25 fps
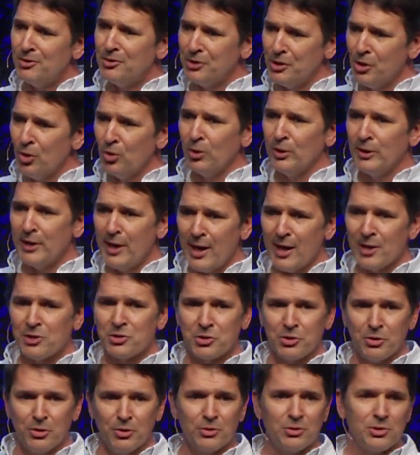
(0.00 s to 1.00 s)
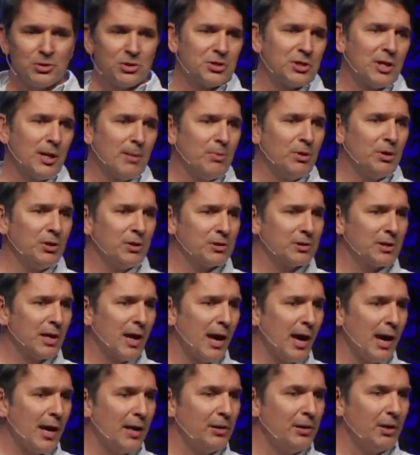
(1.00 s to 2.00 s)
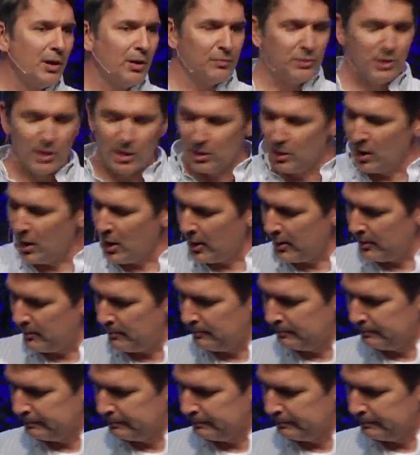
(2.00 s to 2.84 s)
the only answer to stemming the tide of decline.